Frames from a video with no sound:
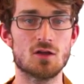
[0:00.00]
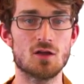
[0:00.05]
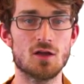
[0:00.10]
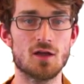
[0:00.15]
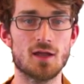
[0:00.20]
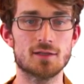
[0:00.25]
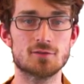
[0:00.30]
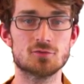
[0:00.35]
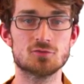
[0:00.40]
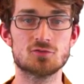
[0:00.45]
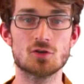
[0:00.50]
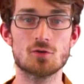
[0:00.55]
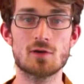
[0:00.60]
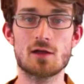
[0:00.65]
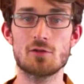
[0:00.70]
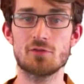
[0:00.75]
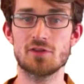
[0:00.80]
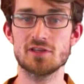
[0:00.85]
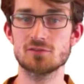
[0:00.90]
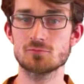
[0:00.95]
To show
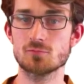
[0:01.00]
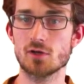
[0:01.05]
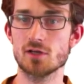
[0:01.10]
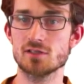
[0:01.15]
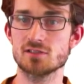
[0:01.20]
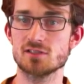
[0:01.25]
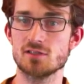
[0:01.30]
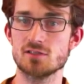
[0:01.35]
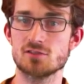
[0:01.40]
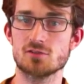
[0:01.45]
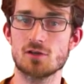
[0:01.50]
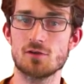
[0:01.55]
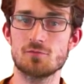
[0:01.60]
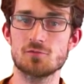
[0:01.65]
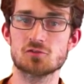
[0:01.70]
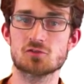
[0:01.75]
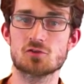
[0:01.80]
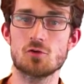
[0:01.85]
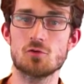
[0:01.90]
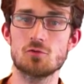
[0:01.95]
how this works in the
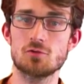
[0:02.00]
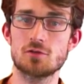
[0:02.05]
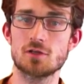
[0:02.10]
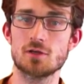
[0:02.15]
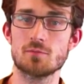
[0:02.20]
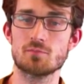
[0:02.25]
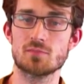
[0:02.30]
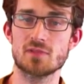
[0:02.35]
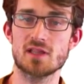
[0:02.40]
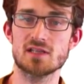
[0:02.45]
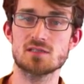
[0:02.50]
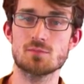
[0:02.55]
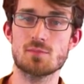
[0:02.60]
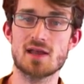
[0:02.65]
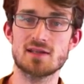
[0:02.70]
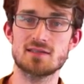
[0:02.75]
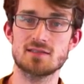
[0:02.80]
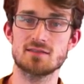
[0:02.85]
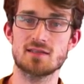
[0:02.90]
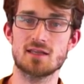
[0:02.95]
surface code, let's
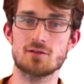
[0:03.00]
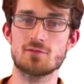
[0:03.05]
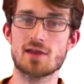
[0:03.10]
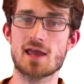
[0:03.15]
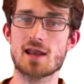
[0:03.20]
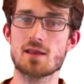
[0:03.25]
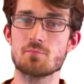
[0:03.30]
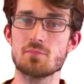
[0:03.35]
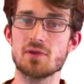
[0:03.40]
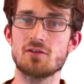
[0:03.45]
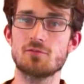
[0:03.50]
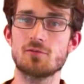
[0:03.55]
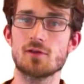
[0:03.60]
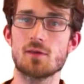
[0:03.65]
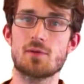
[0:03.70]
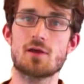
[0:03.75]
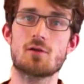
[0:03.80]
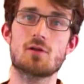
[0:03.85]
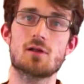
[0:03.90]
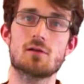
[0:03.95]
imagine that we had a bit
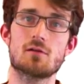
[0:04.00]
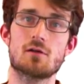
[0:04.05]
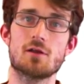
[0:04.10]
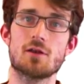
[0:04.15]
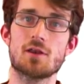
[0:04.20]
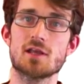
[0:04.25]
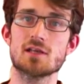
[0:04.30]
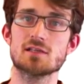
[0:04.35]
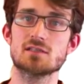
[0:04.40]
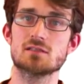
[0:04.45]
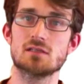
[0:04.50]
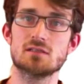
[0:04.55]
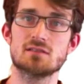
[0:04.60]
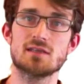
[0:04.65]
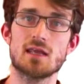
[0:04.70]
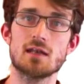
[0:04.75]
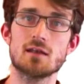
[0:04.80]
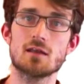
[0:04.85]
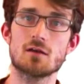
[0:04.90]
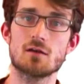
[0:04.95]
flip error on this
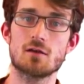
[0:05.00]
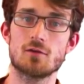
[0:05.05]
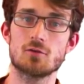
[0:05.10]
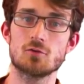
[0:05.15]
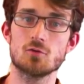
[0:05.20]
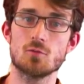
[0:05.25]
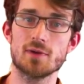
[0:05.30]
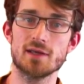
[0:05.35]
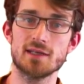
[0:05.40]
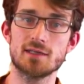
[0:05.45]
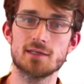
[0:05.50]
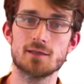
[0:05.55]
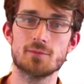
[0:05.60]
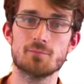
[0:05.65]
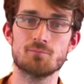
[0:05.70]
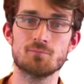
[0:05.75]
center qubit.